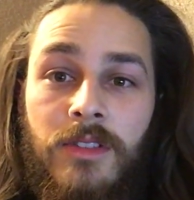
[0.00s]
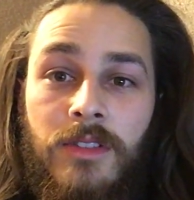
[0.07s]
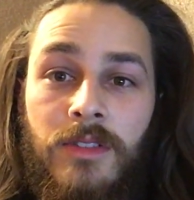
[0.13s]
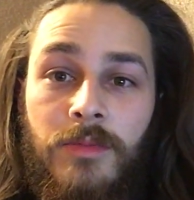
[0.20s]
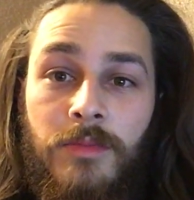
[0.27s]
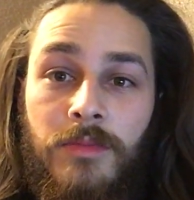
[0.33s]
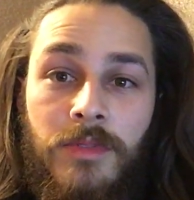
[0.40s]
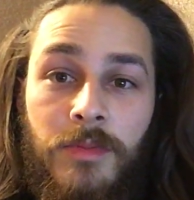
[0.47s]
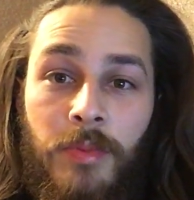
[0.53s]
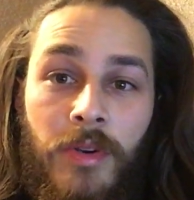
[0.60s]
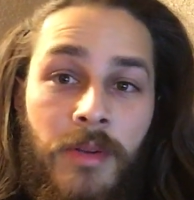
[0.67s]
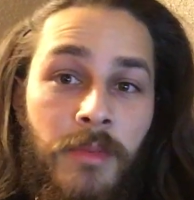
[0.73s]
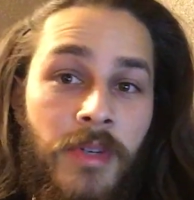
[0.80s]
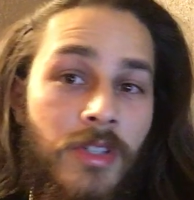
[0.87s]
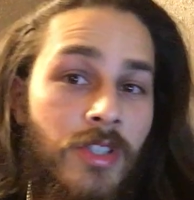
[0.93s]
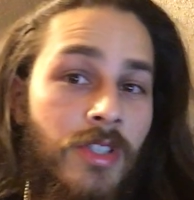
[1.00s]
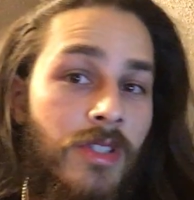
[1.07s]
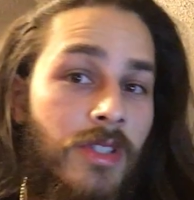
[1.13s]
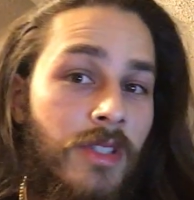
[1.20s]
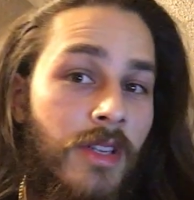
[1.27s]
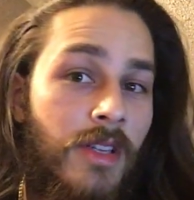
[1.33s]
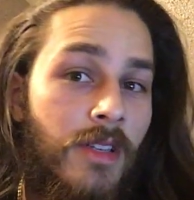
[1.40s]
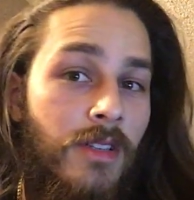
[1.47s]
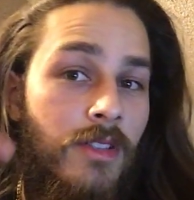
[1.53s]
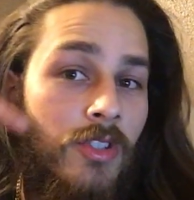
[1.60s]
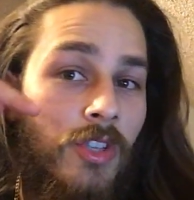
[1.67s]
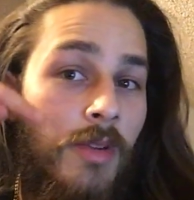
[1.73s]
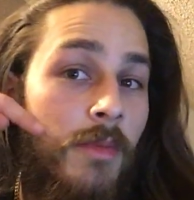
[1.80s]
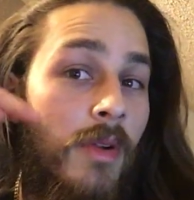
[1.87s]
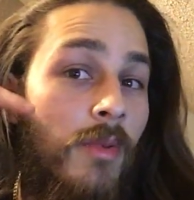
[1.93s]
You pretty much just like
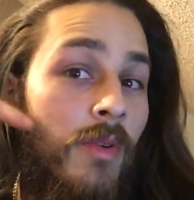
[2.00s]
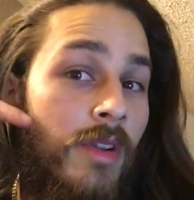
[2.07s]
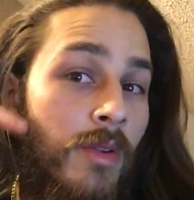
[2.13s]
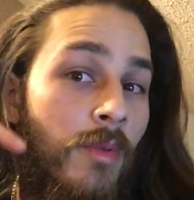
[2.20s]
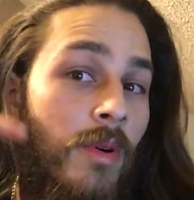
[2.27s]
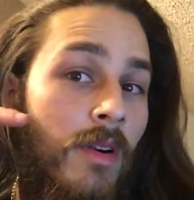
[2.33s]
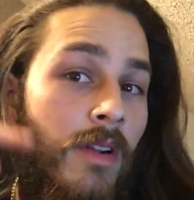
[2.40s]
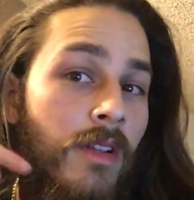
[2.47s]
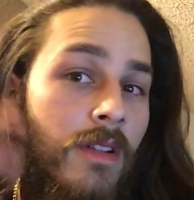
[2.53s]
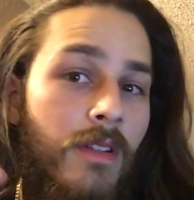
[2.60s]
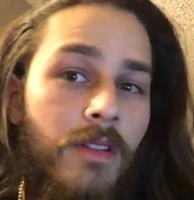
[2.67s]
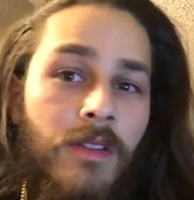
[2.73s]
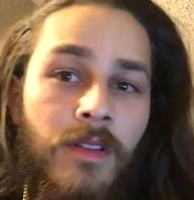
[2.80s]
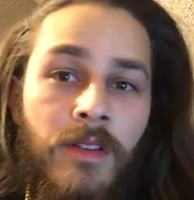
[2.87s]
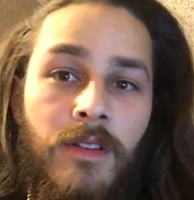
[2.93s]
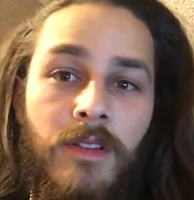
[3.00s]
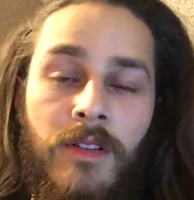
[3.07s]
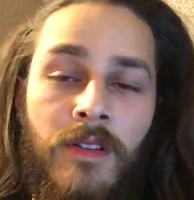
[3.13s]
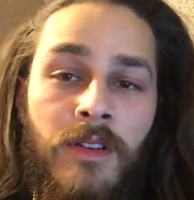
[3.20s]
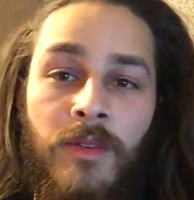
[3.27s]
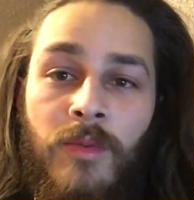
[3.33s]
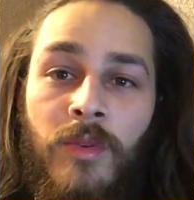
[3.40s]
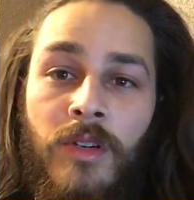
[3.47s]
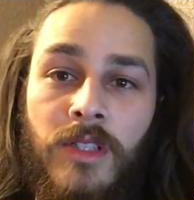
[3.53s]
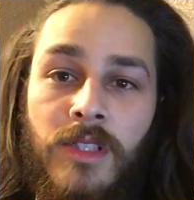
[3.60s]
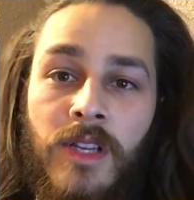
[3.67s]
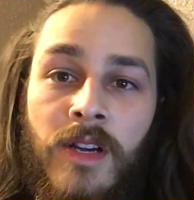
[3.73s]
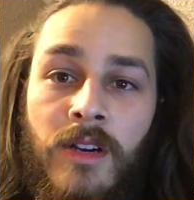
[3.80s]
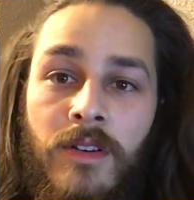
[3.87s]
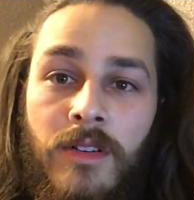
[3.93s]
trim it where you want it, and it works
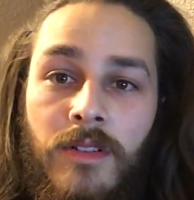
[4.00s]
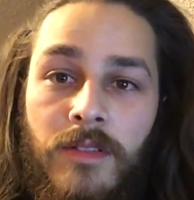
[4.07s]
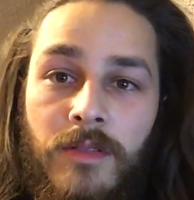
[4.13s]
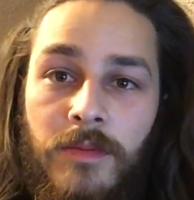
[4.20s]
out.